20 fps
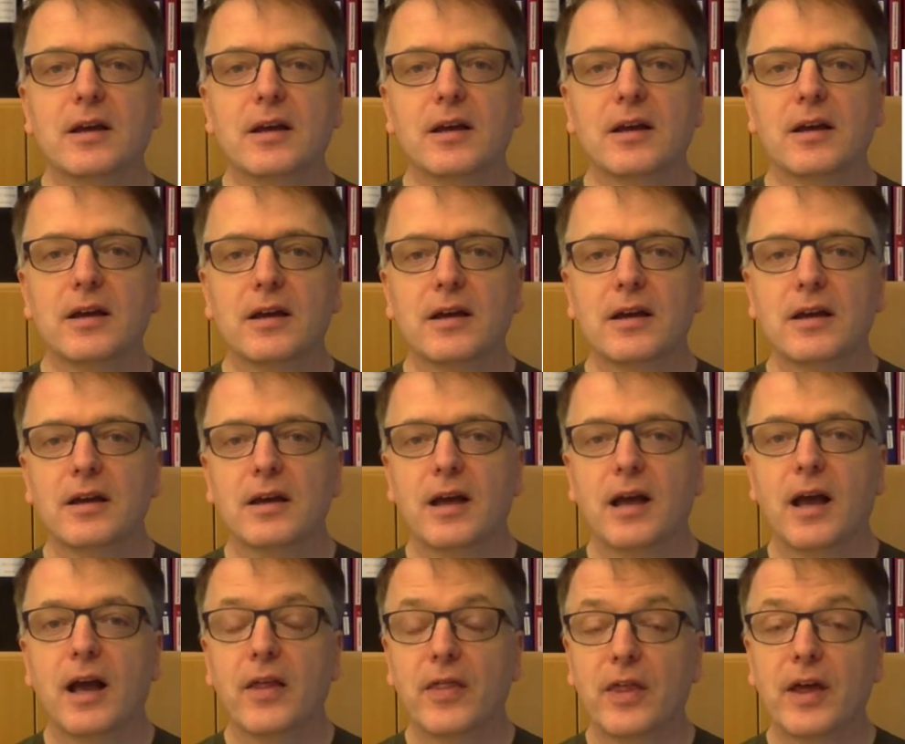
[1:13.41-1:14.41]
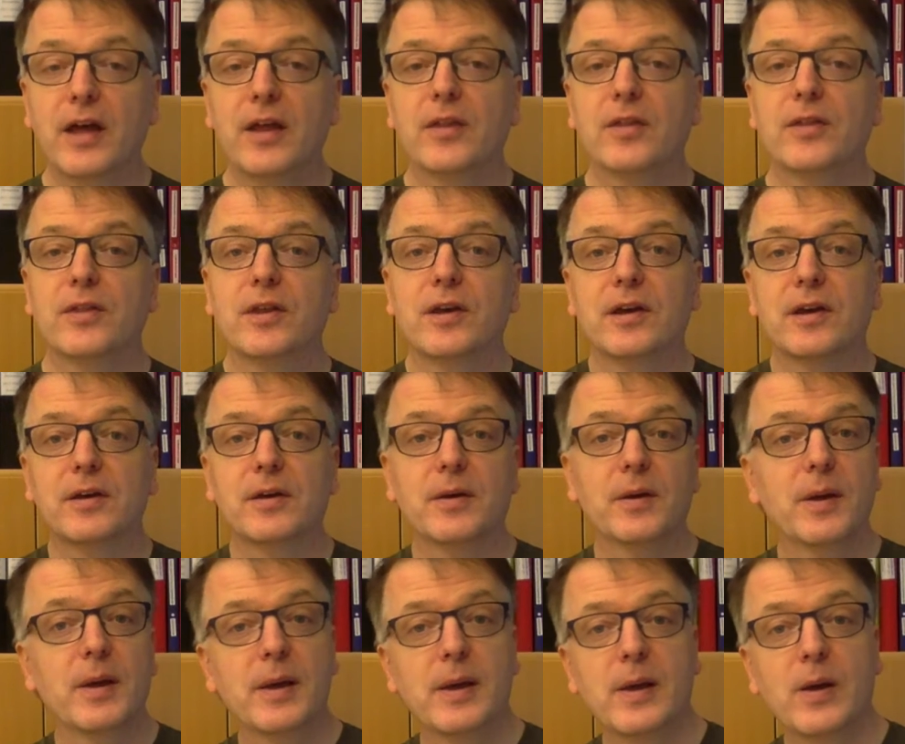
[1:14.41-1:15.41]
And then the
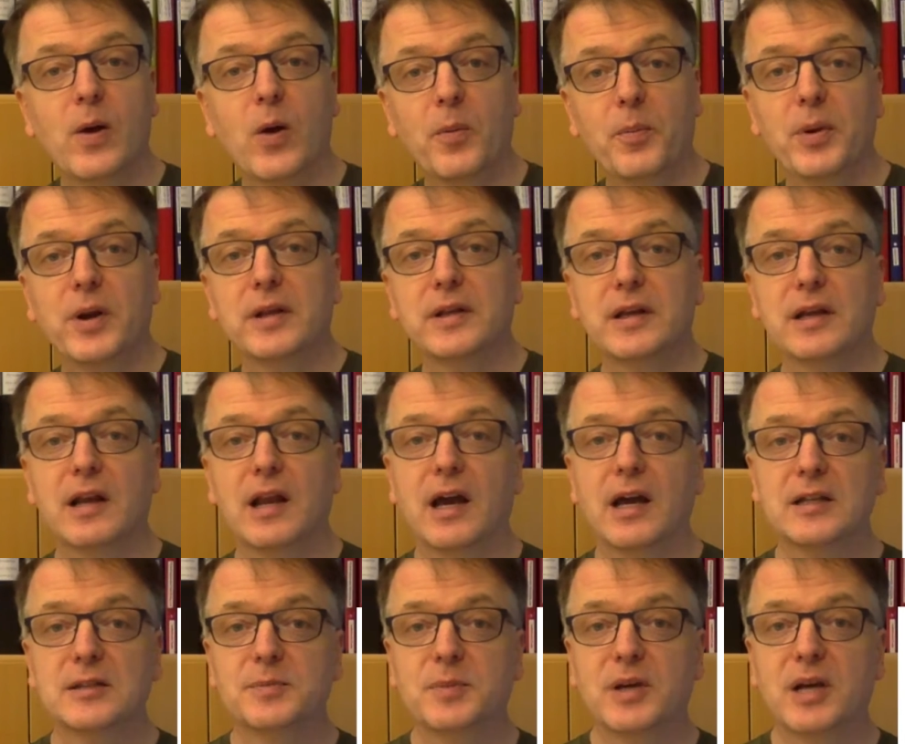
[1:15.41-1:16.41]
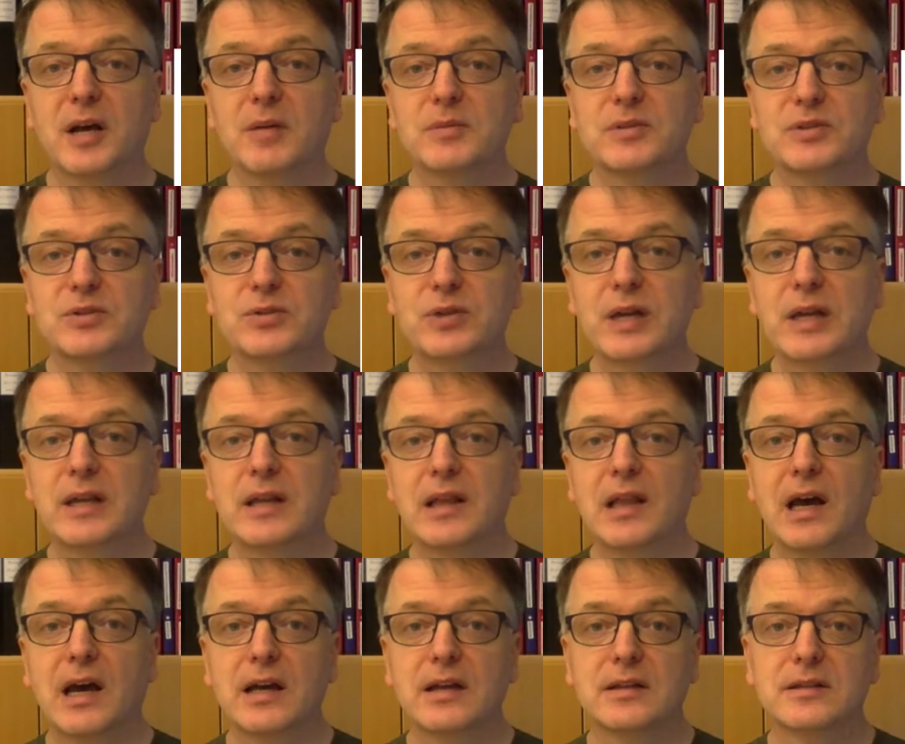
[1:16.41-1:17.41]
operating lines become straight
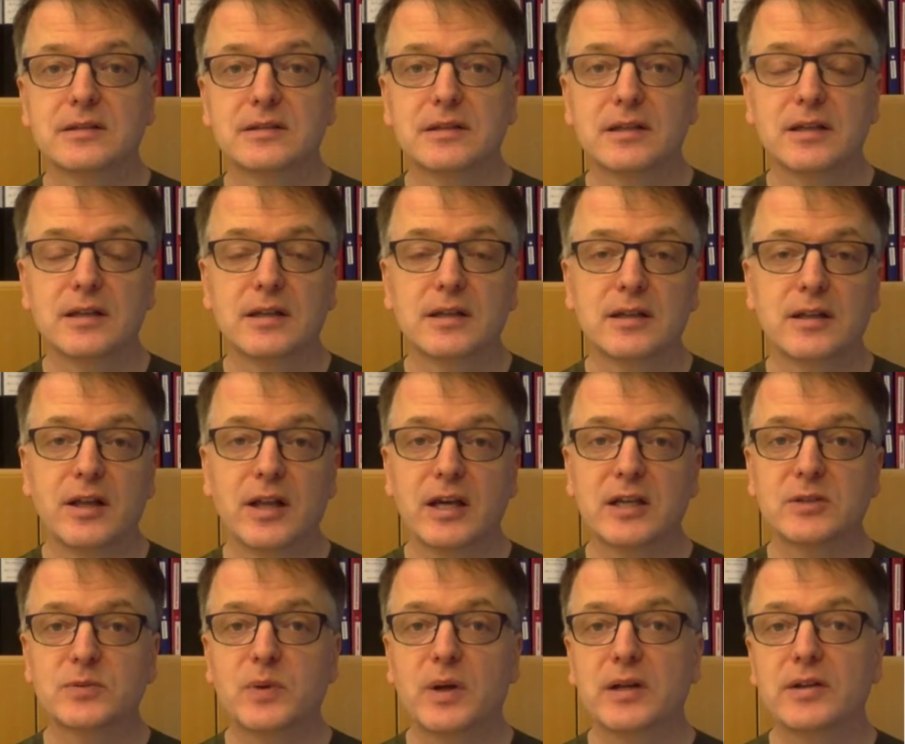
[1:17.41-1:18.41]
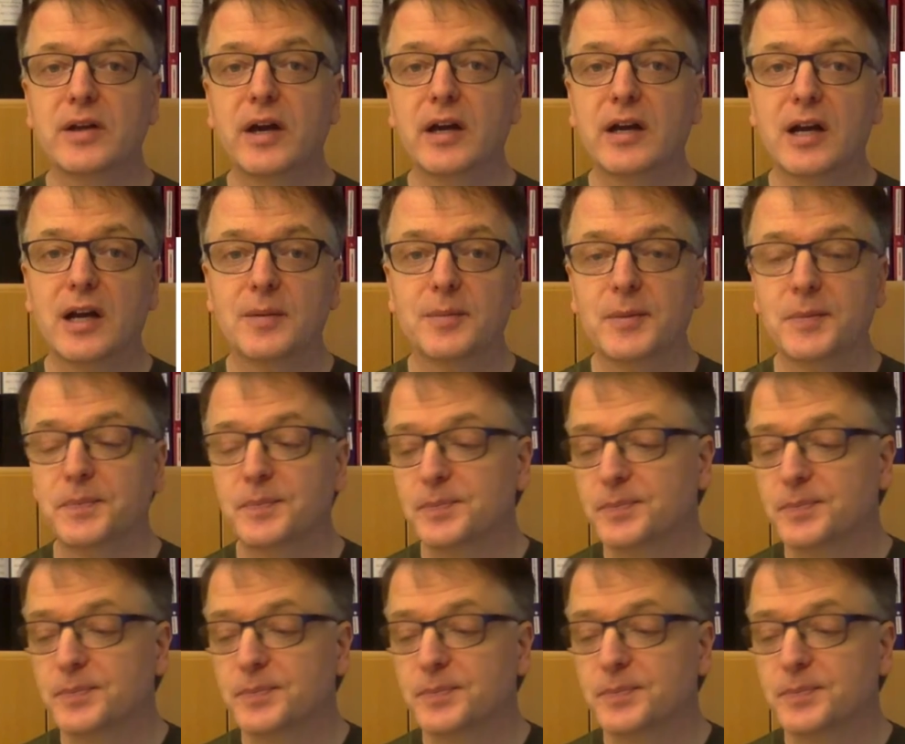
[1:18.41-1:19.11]
lines in an XY diagram.